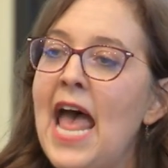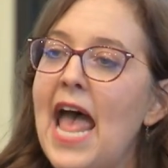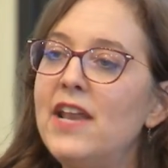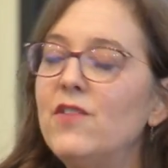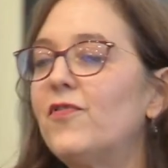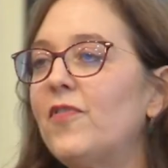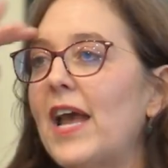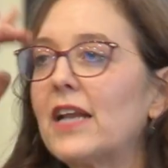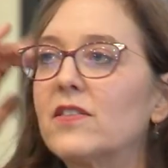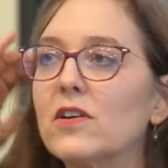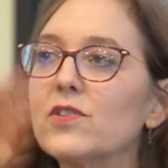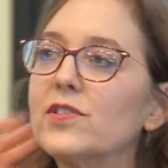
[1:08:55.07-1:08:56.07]
And in
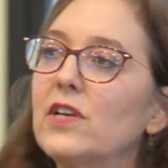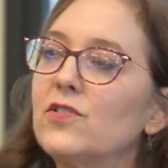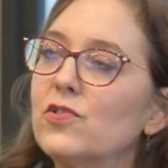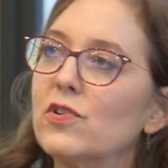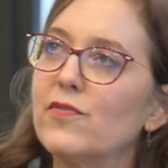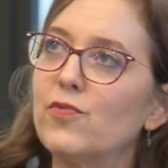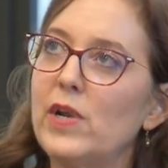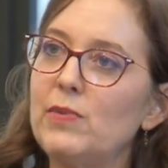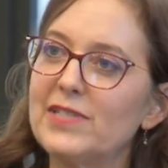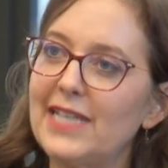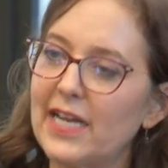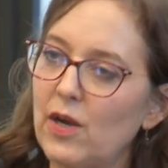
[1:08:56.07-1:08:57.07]
fact, there's a sort of, it
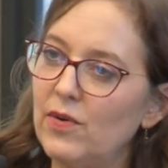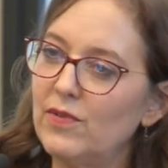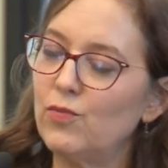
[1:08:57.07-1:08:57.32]
was like a